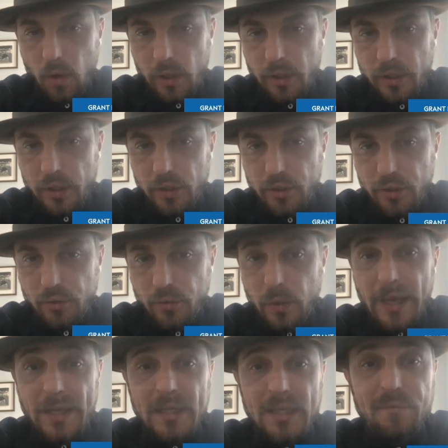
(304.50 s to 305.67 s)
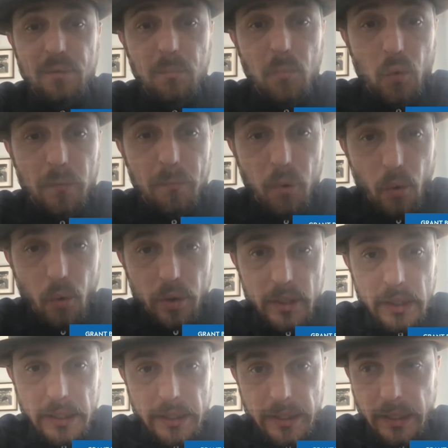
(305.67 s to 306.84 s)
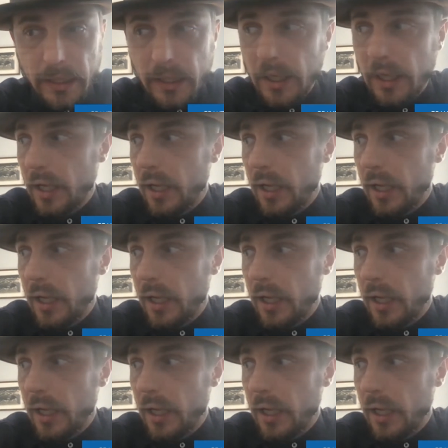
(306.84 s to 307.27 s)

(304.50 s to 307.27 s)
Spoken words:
wanted to do. And even more importantly,